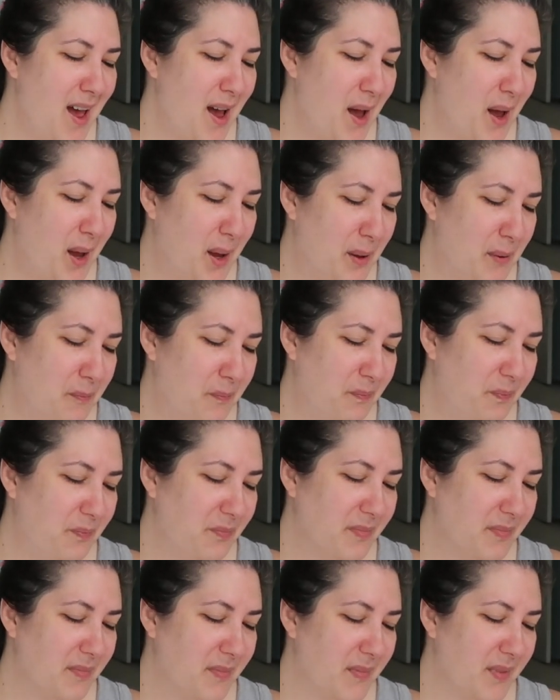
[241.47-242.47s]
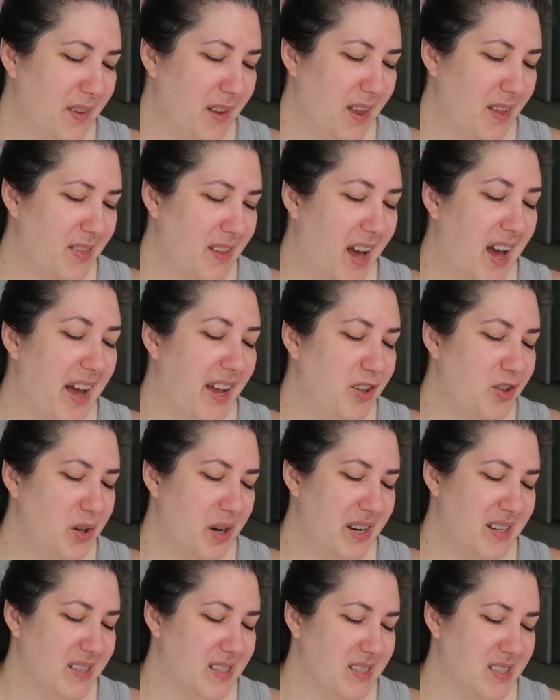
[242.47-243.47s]
The
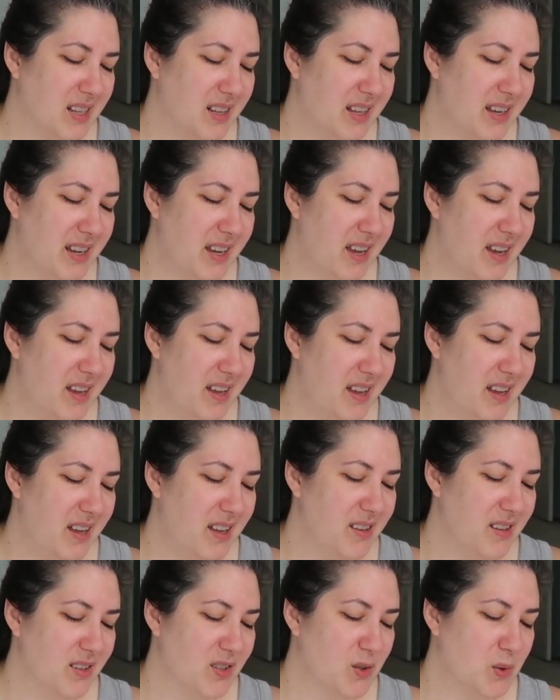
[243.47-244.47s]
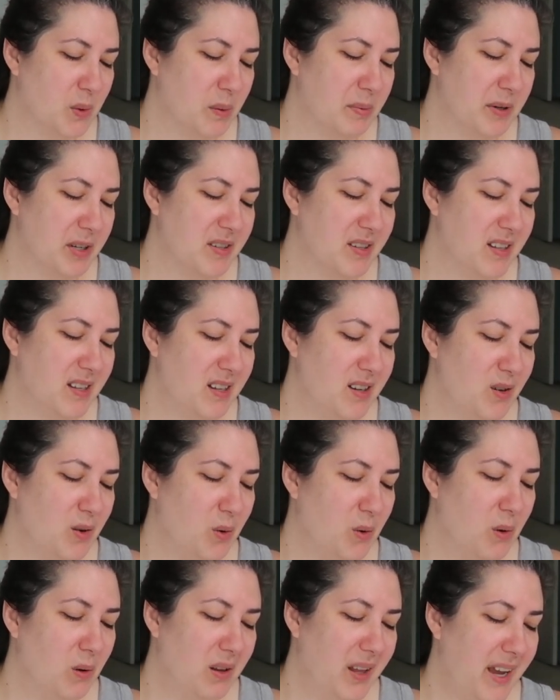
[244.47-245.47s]
hydrated silica and the sorbitan
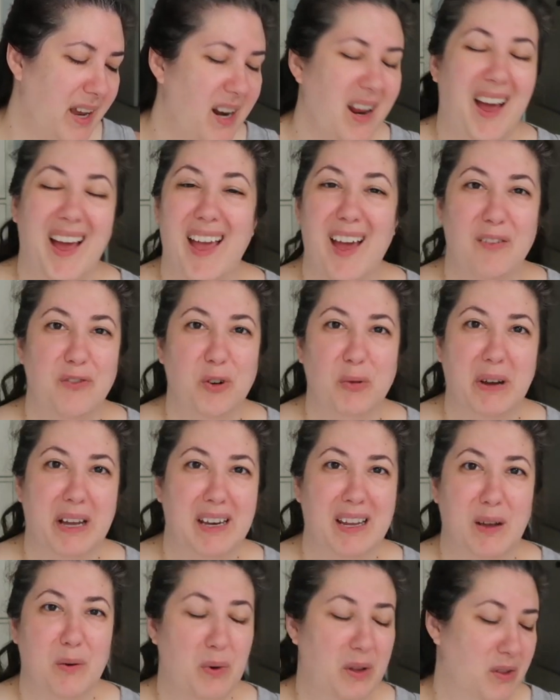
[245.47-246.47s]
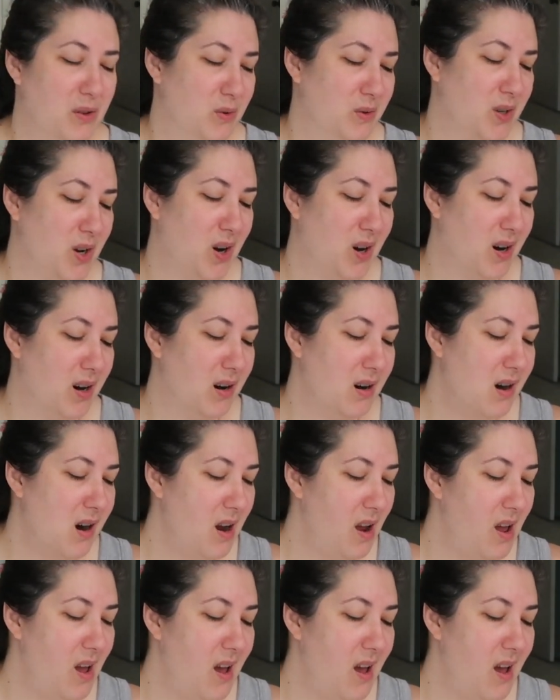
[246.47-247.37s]
olate, I have no idea what those are.